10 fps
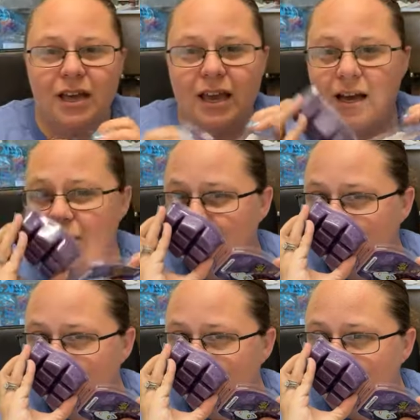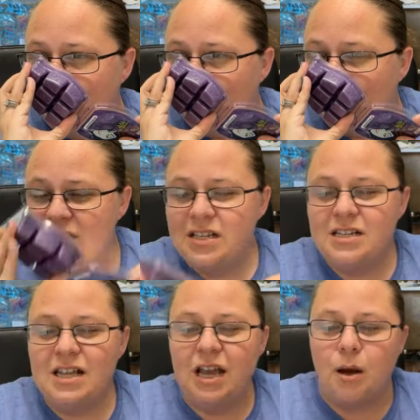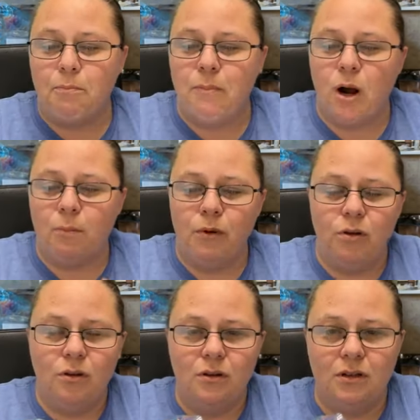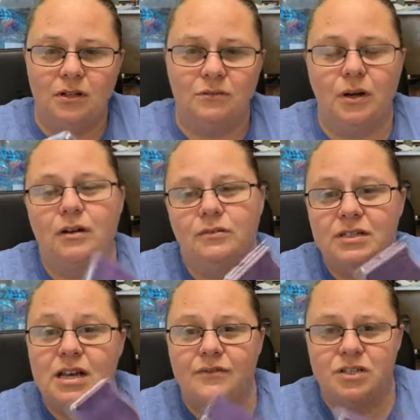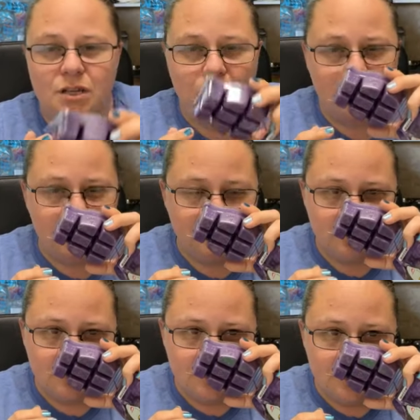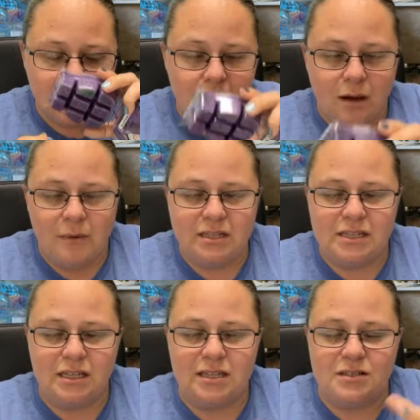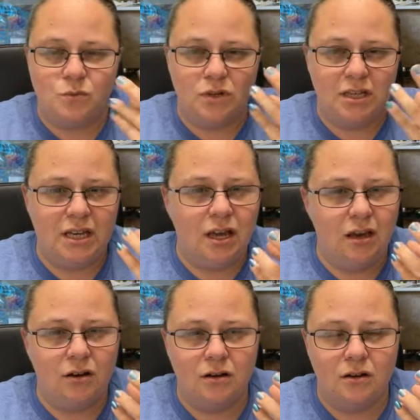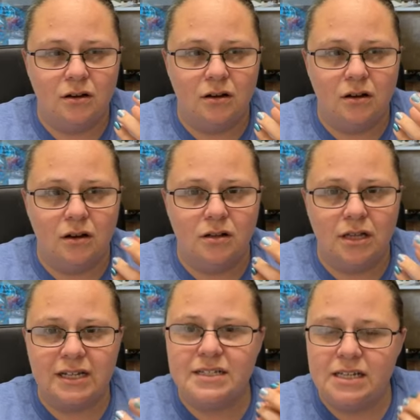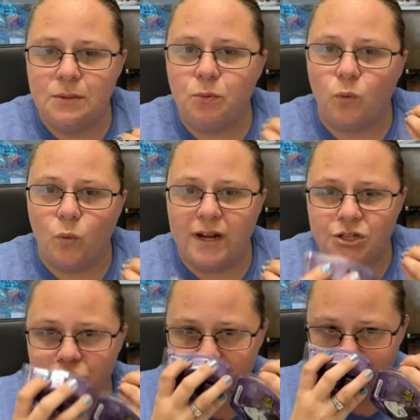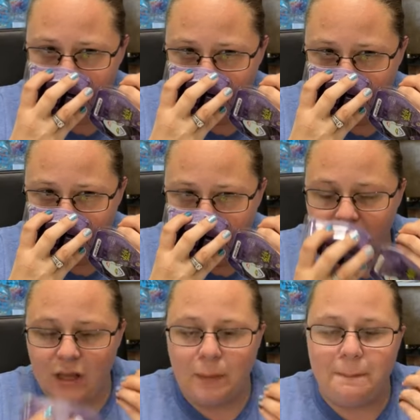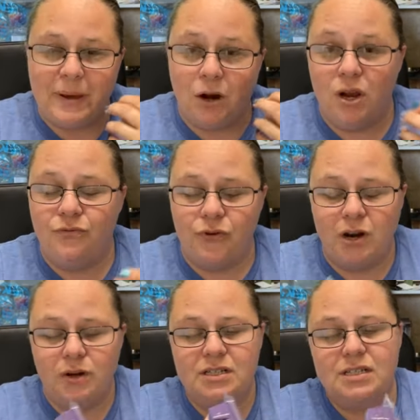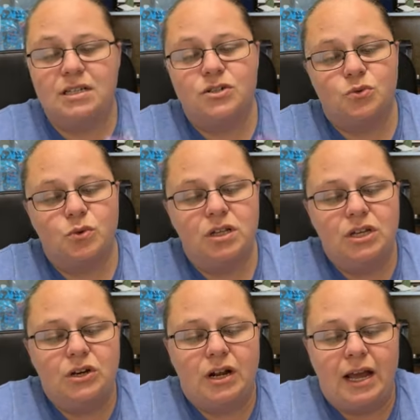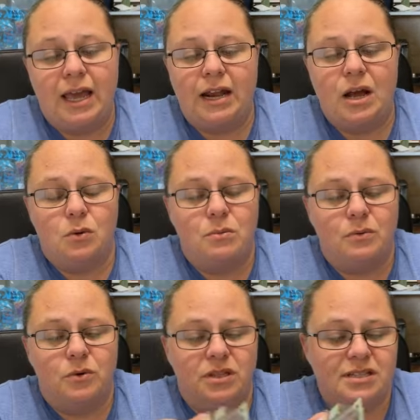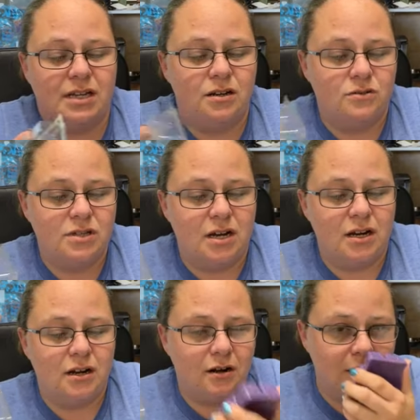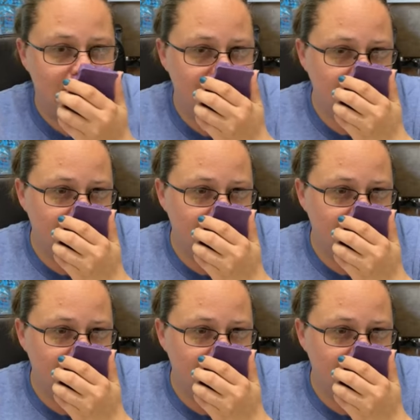And this is like a purple, well, it's obviously purple. Um, it's like this really like deep, rich, like berry fragrance that is really good. I cannot remember what the scent notes on it are,